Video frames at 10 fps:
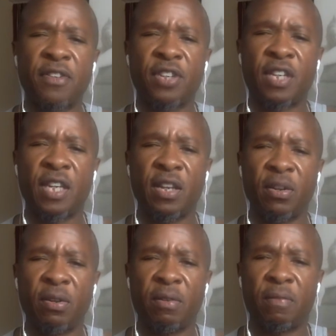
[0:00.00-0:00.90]
to
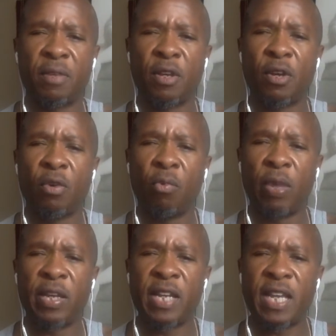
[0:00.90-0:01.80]
kill
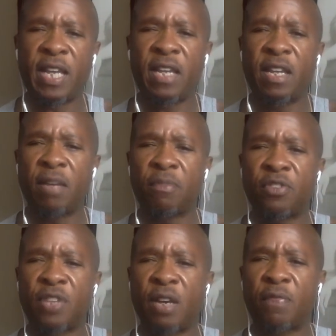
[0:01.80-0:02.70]
when he
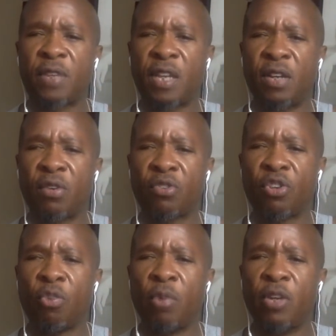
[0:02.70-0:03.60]
himself kills,
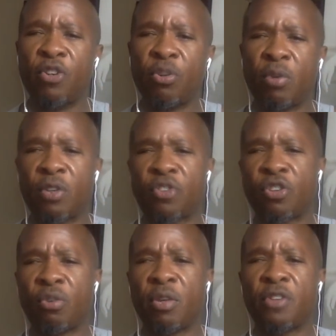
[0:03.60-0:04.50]
when doing
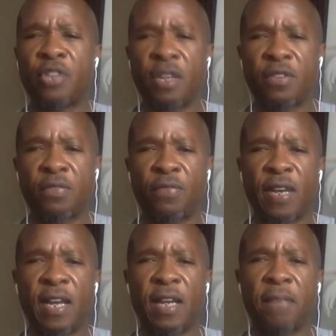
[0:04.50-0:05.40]
so is
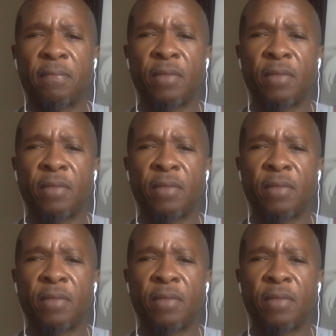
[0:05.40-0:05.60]
justified.